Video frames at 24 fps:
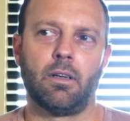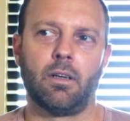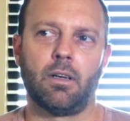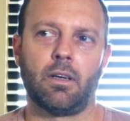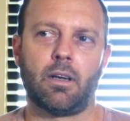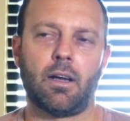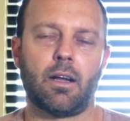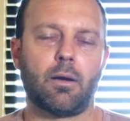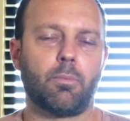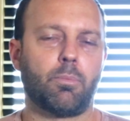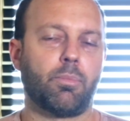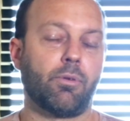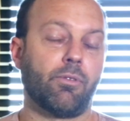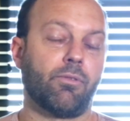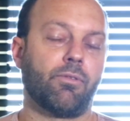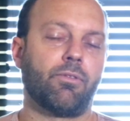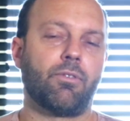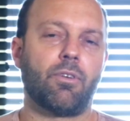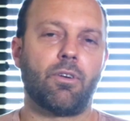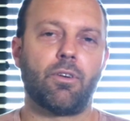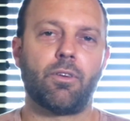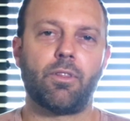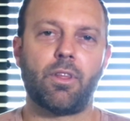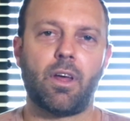kind of
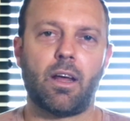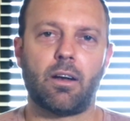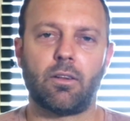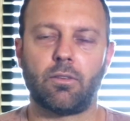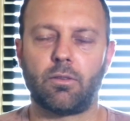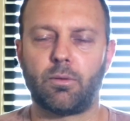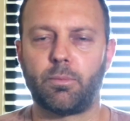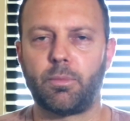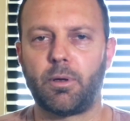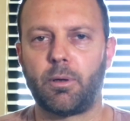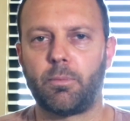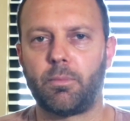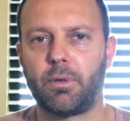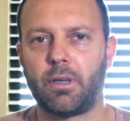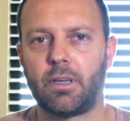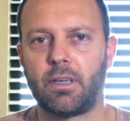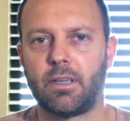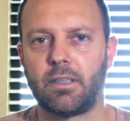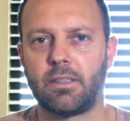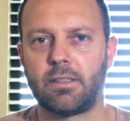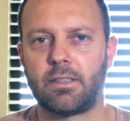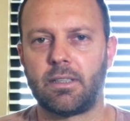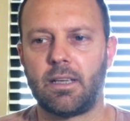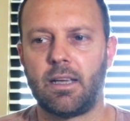prefer that a little bit
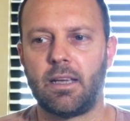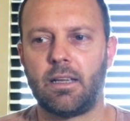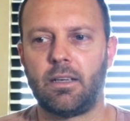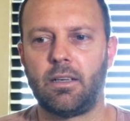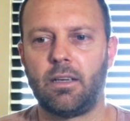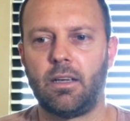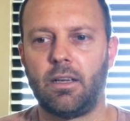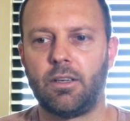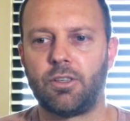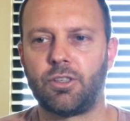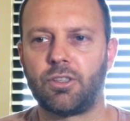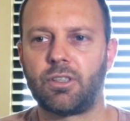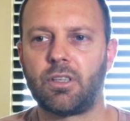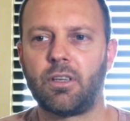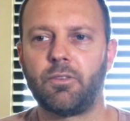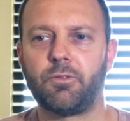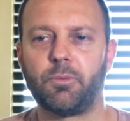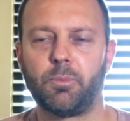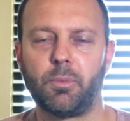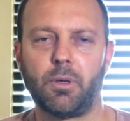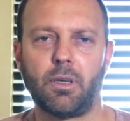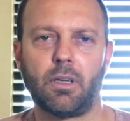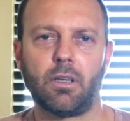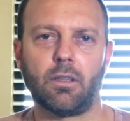because it just gives
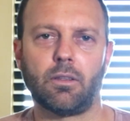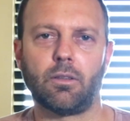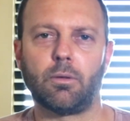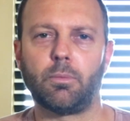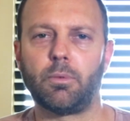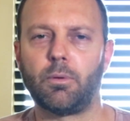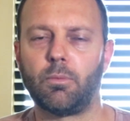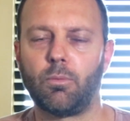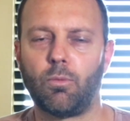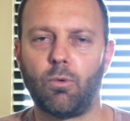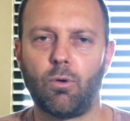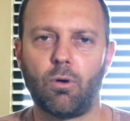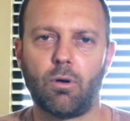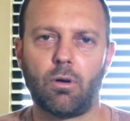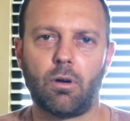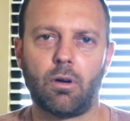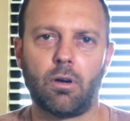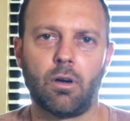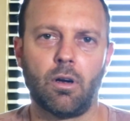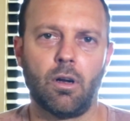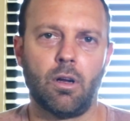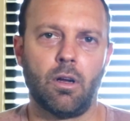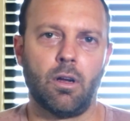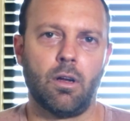me a little bit
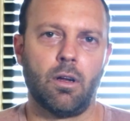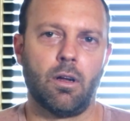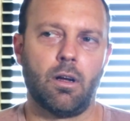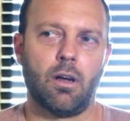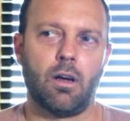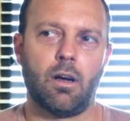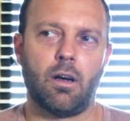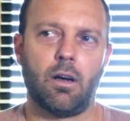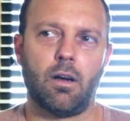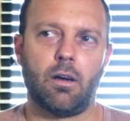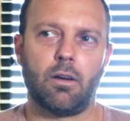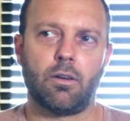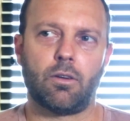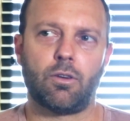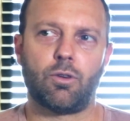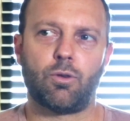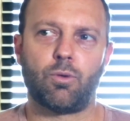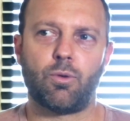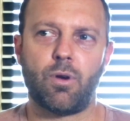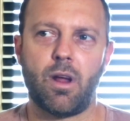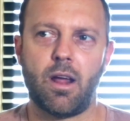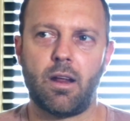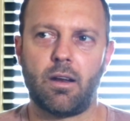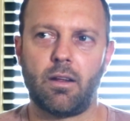more
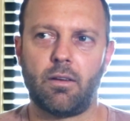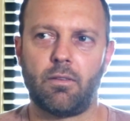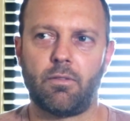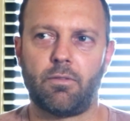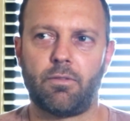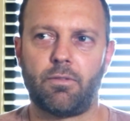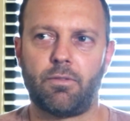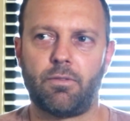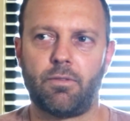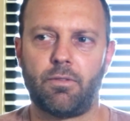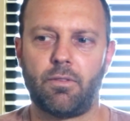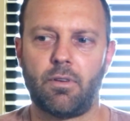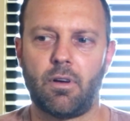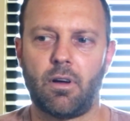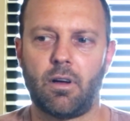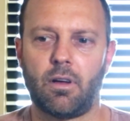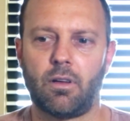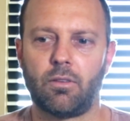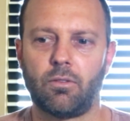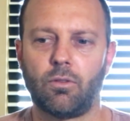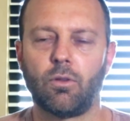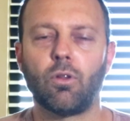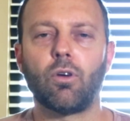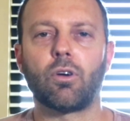creative
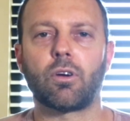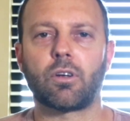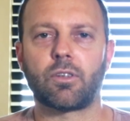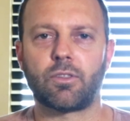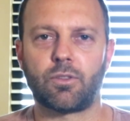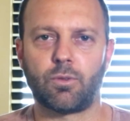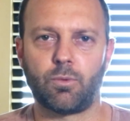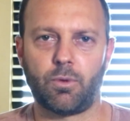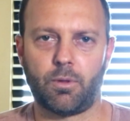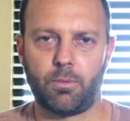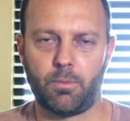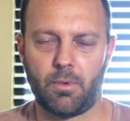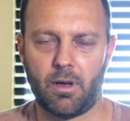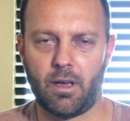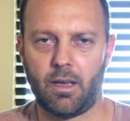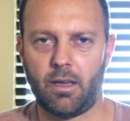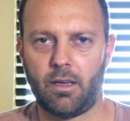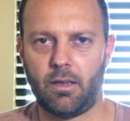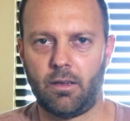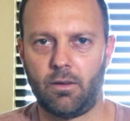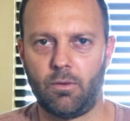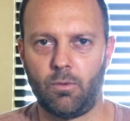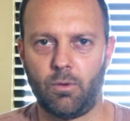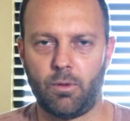looks with
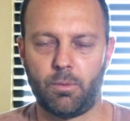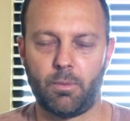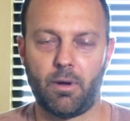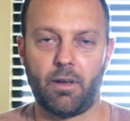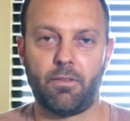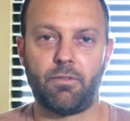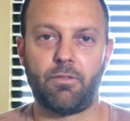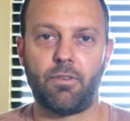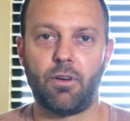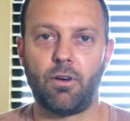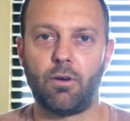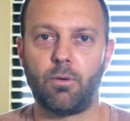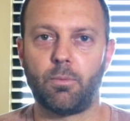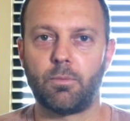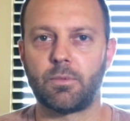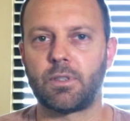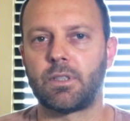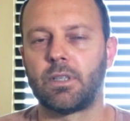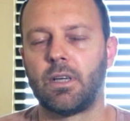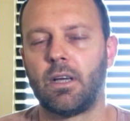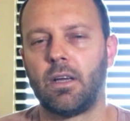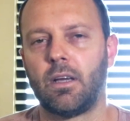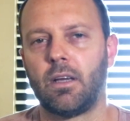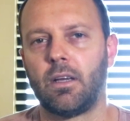my
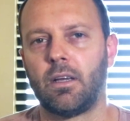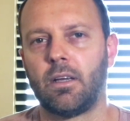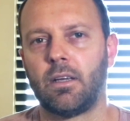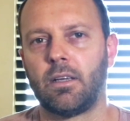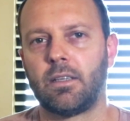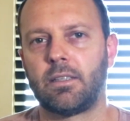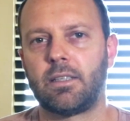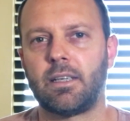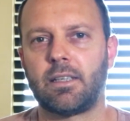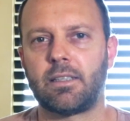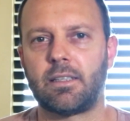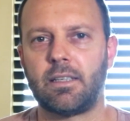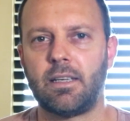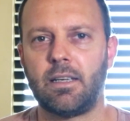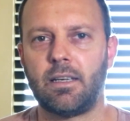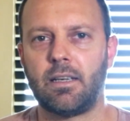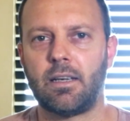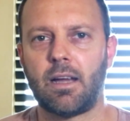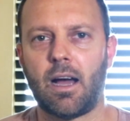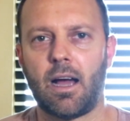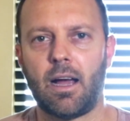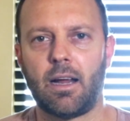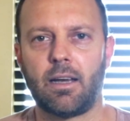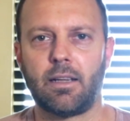films.
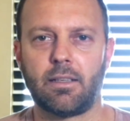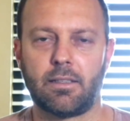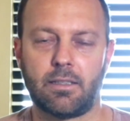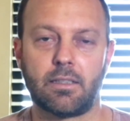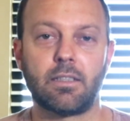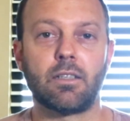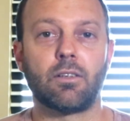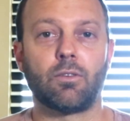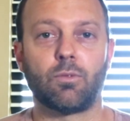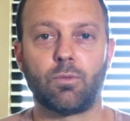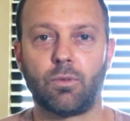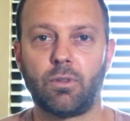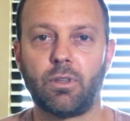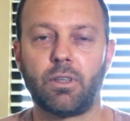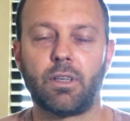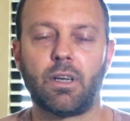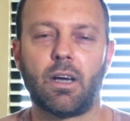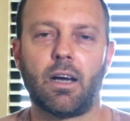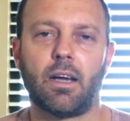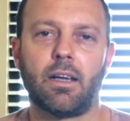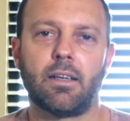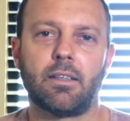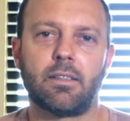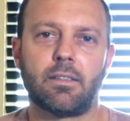16:9 is still really
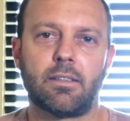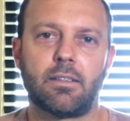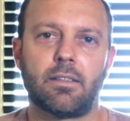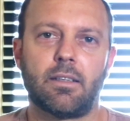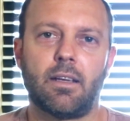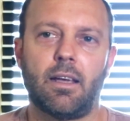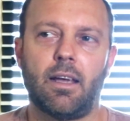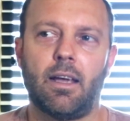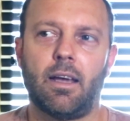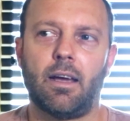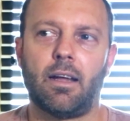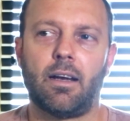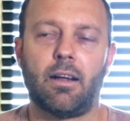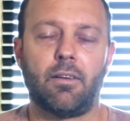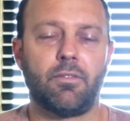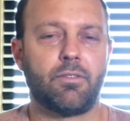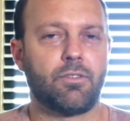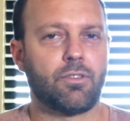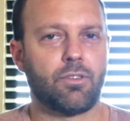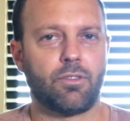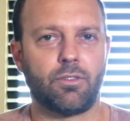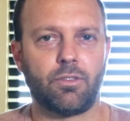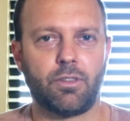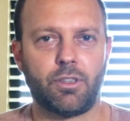nice, and I've
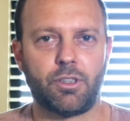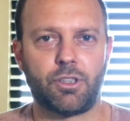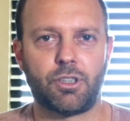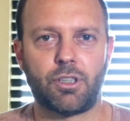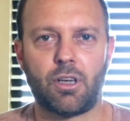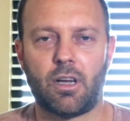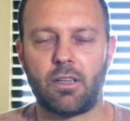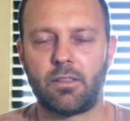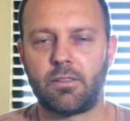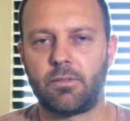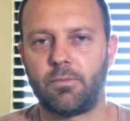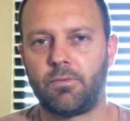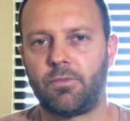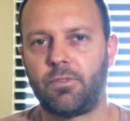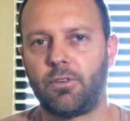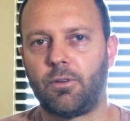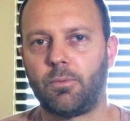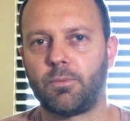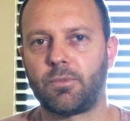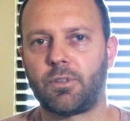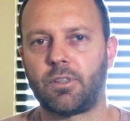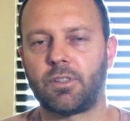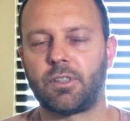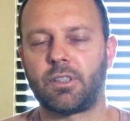certainly shot some
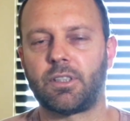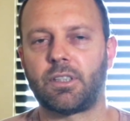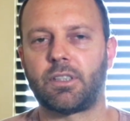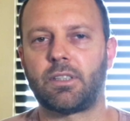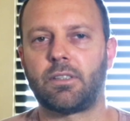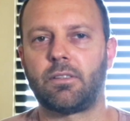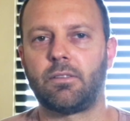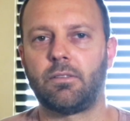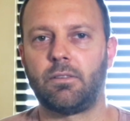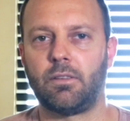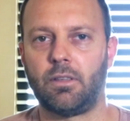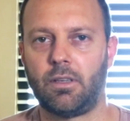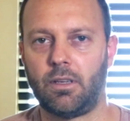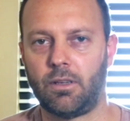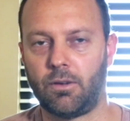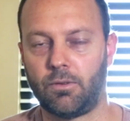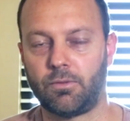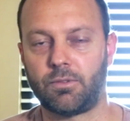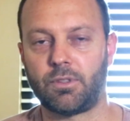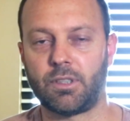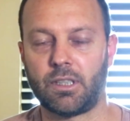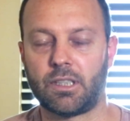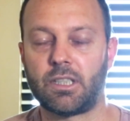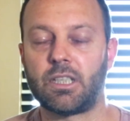films on
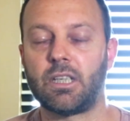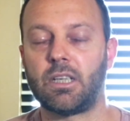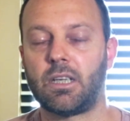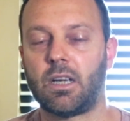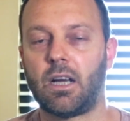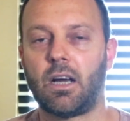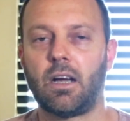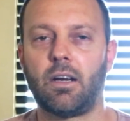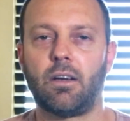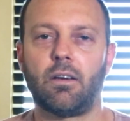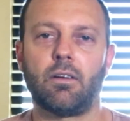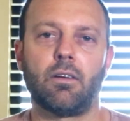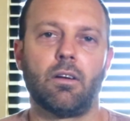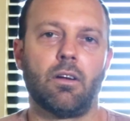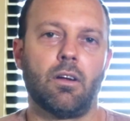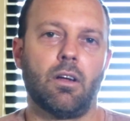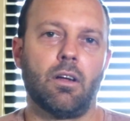16:9